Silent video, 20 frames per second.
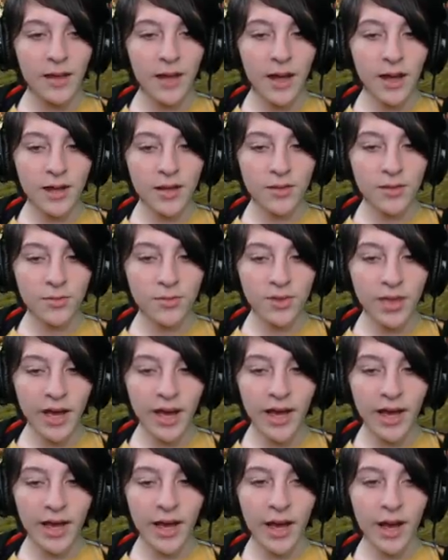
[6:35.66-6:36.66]
How do you do
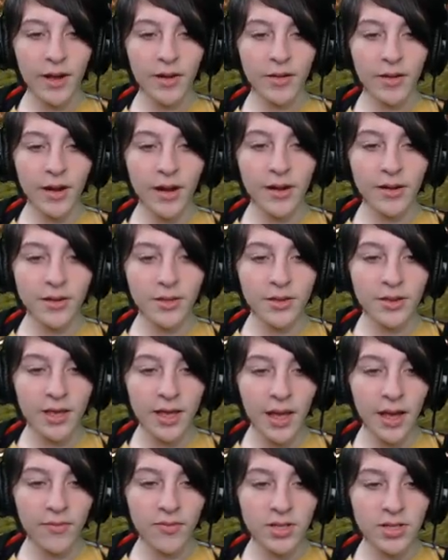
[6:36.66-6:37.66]
that? How, how do
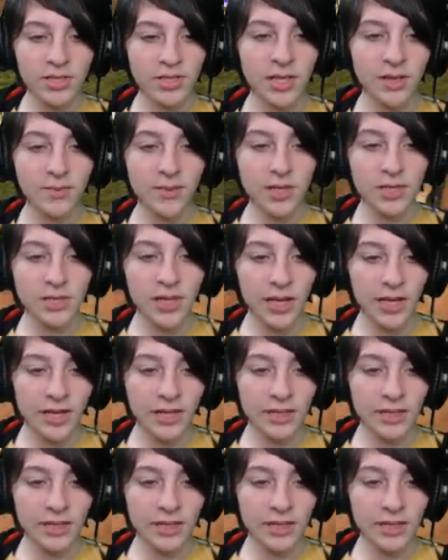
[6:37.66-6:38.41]
they have the same exact